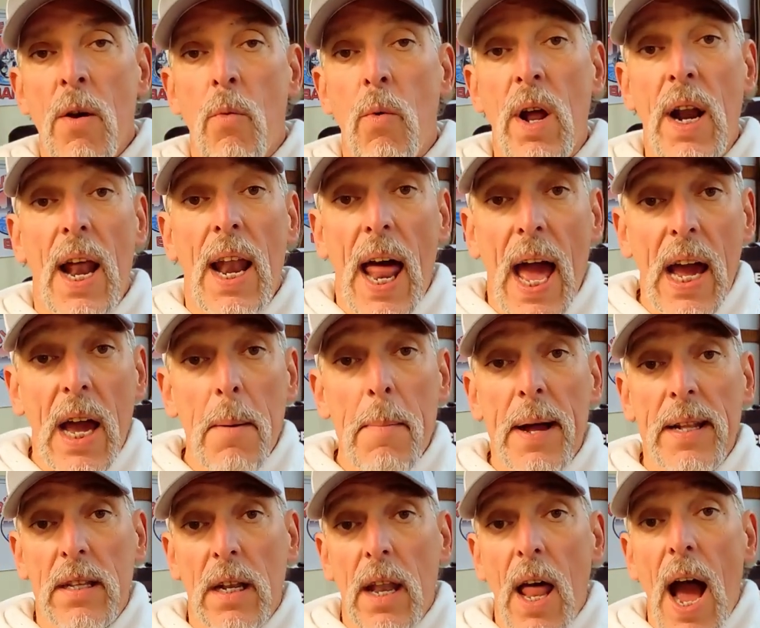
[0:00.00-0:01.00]
What I like
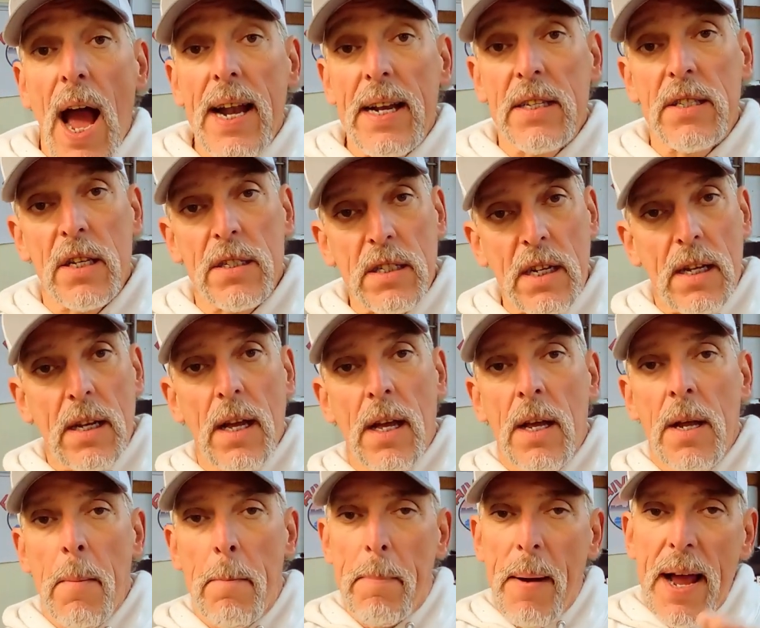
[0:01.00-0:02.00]
about the line is it's
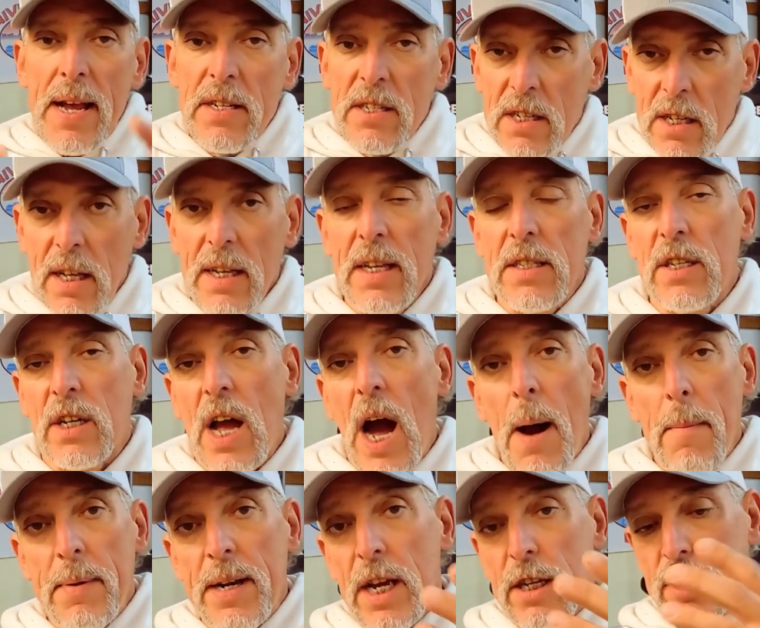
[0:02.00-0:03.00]
a
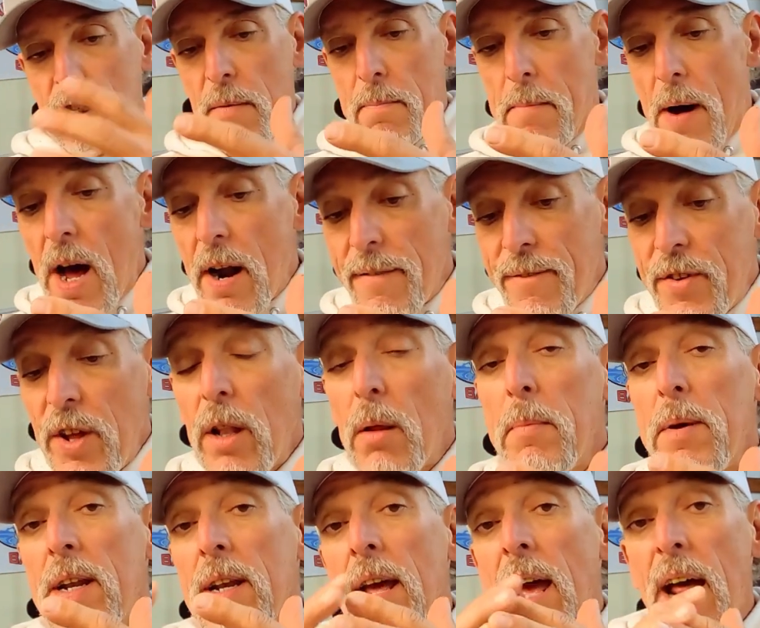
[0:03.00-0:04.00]
combination of
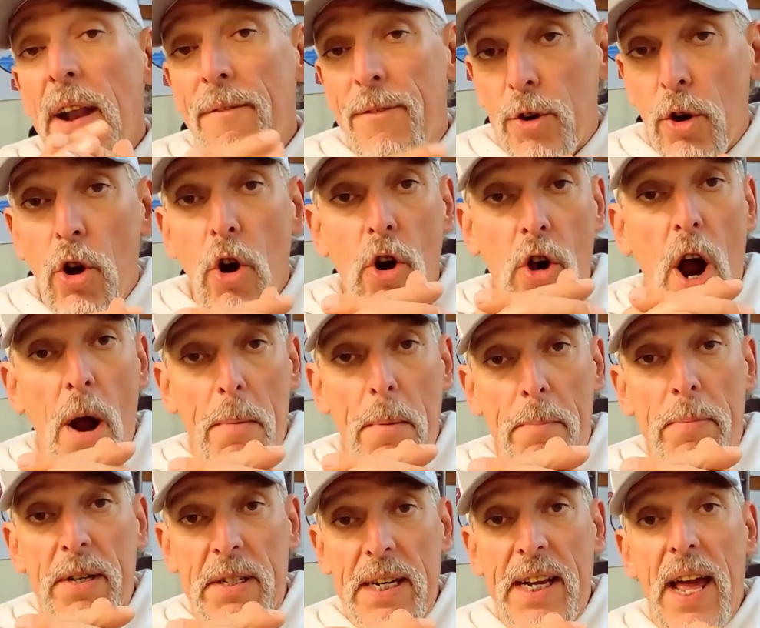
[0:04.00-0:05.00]
monofilament and
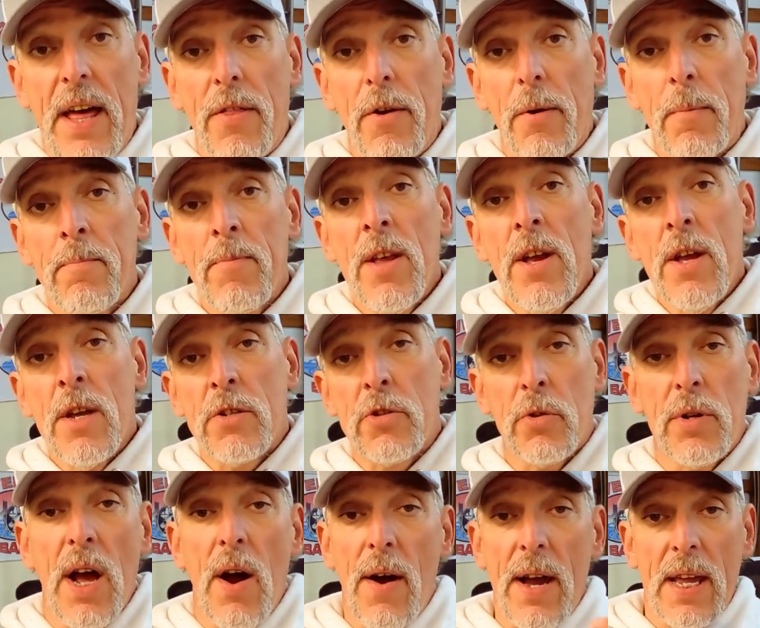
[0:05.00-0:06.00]
fluorocarbon put together.
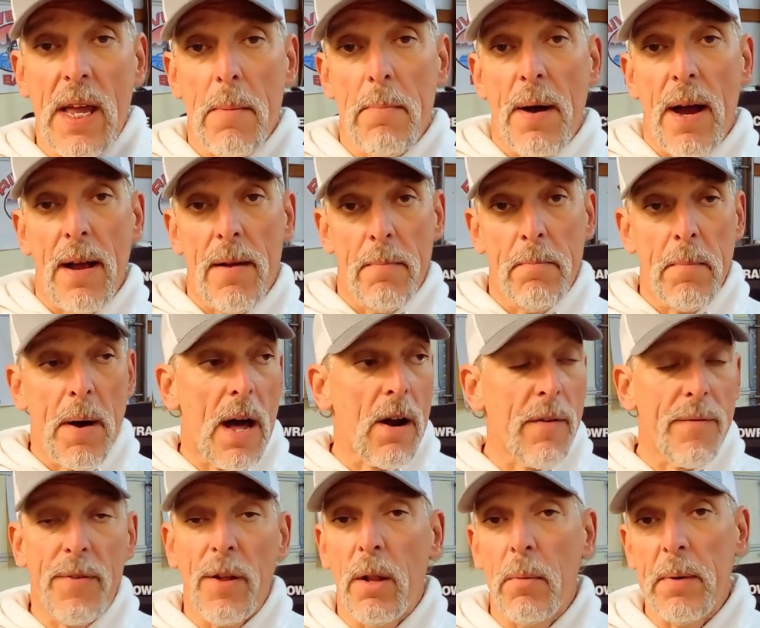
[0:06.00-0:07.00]
So now I get my
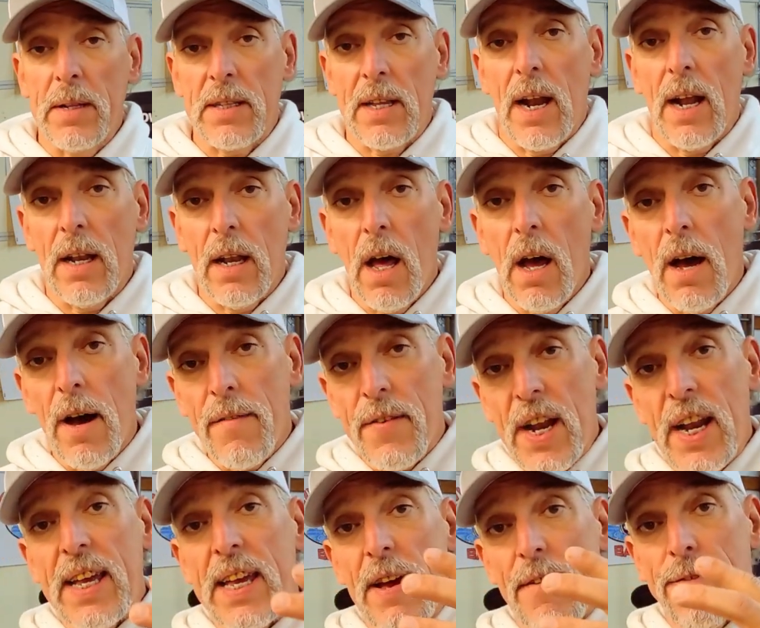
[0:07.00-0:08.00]
monofilament that I love,
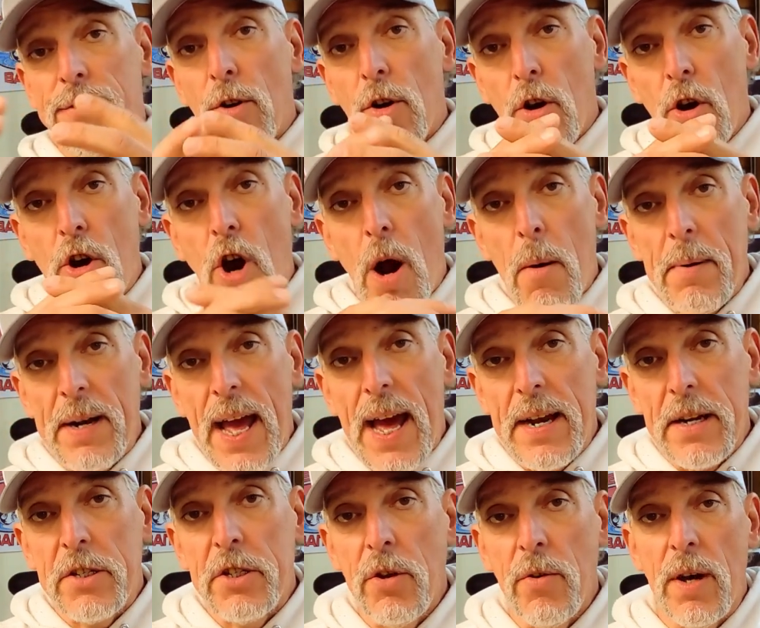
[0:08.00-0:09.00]
and I get fluorocarbon
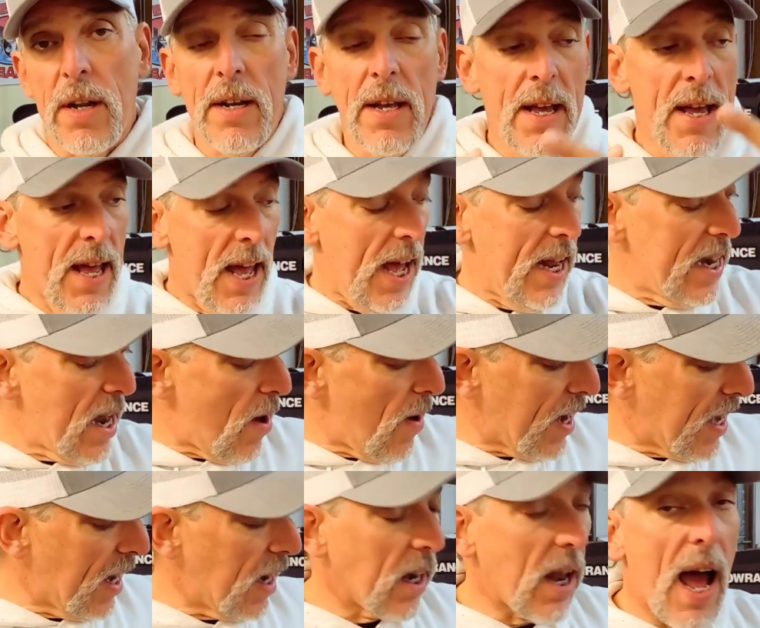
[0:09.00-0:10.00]
added to it. And now
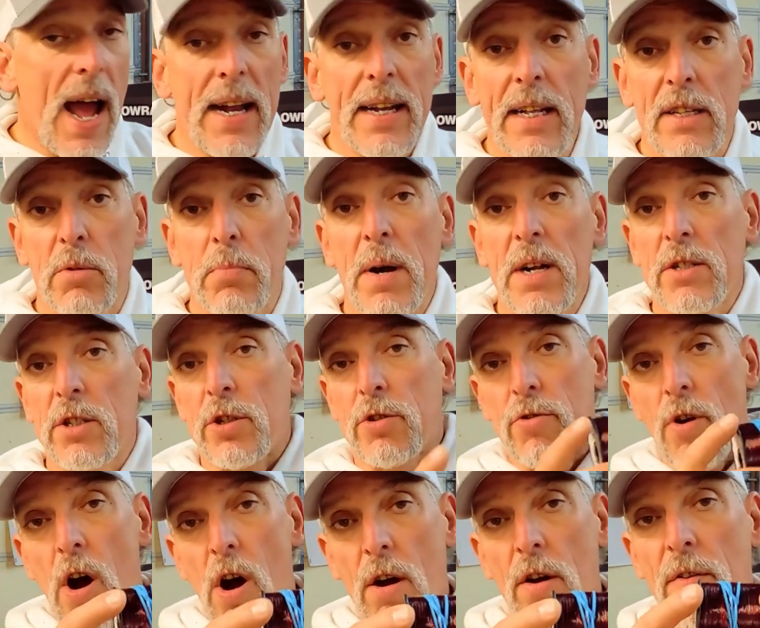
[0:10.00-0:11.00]
I get a line that's much
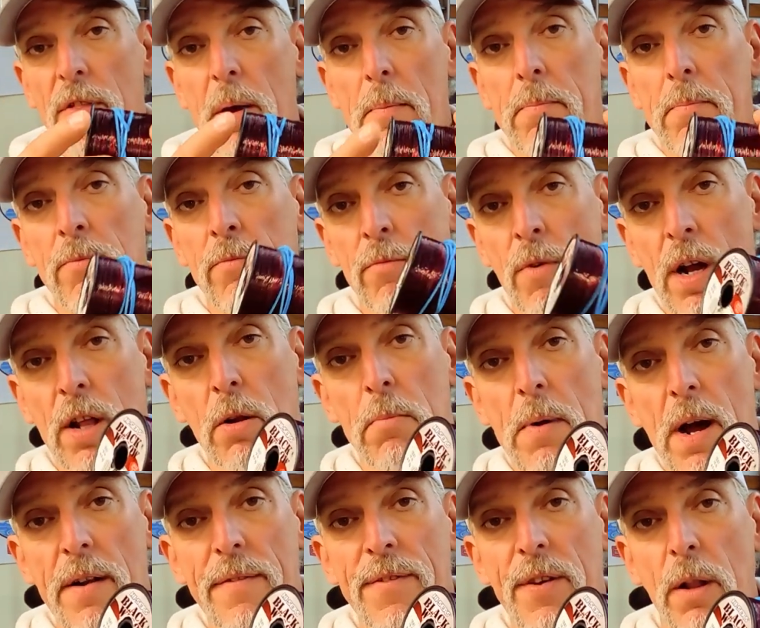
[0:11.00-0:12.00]
stronger than regular
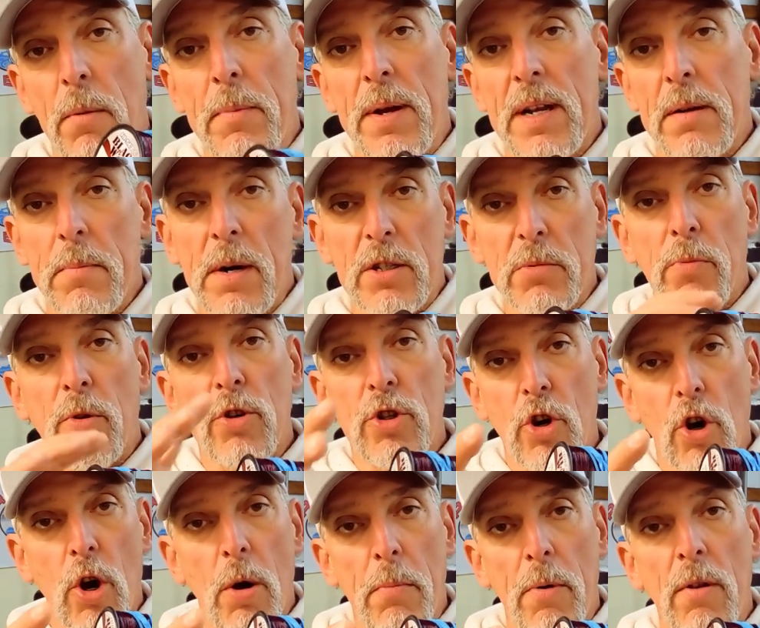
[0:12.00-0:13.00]
monofilament, much more
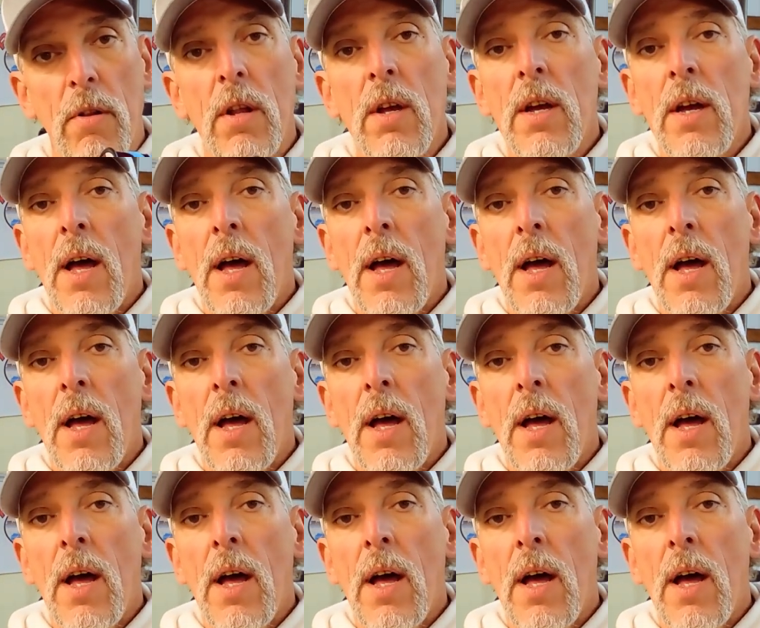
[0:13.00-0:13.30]
durable.